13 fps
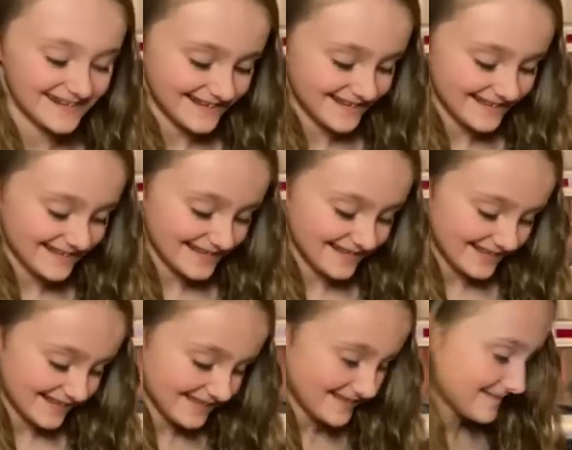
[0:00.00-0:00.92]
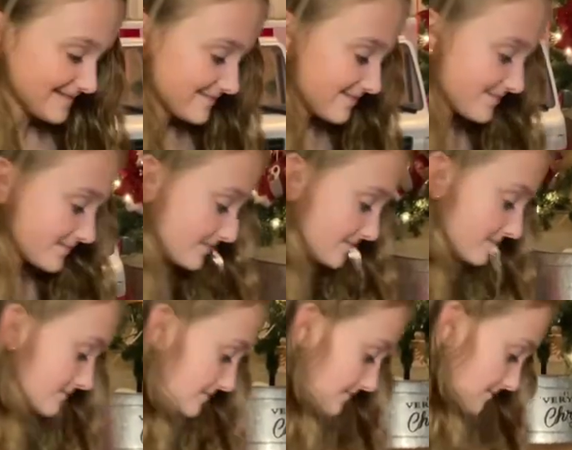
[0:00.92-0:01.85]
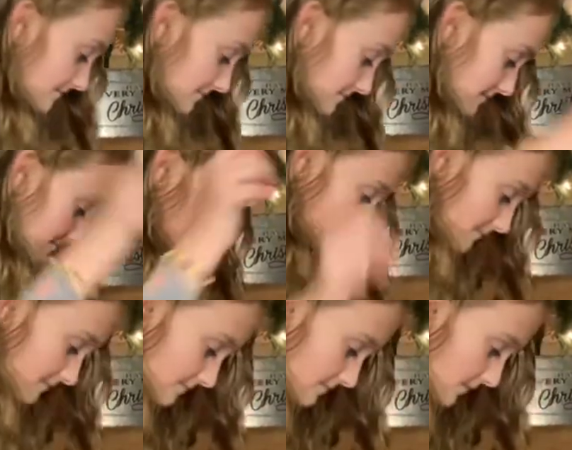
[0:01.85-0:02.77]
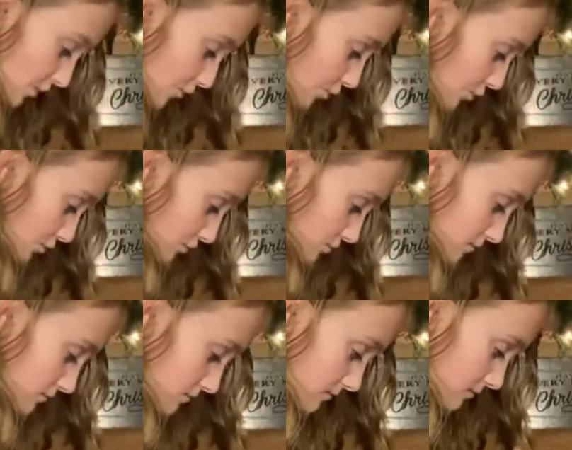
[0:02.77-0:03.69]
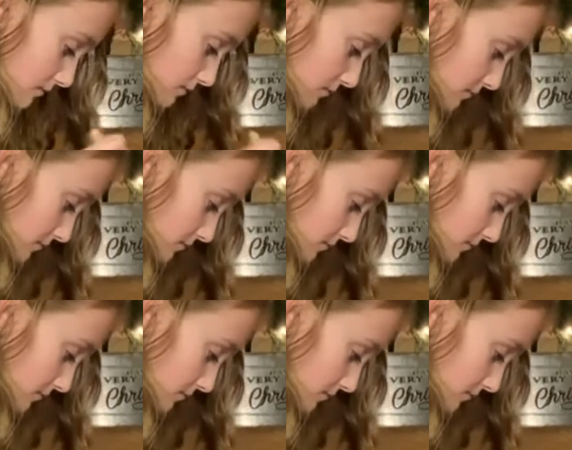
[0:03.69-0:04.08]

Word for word: Okay, so you're gonna drop in the fizz flower, stir your potion.